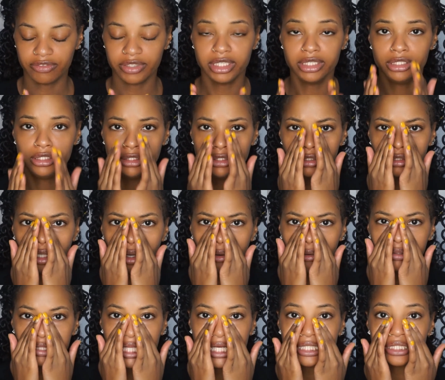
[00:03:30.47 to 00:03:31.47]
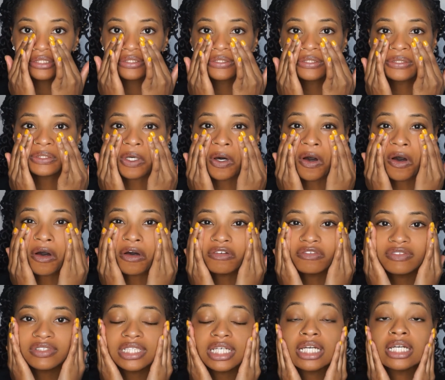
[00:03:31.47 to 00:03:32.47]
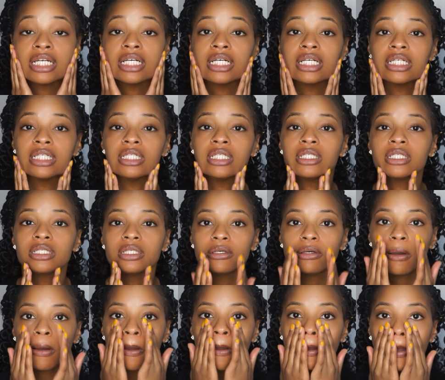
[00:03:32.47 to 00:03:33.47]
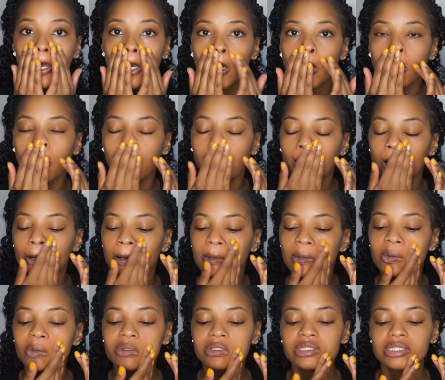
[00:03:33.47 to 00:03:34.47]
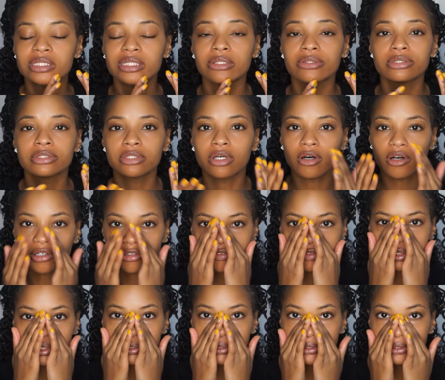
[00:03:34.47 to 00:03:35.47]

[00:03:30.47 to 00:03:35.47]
It's so like soft, and oh, it's so soft.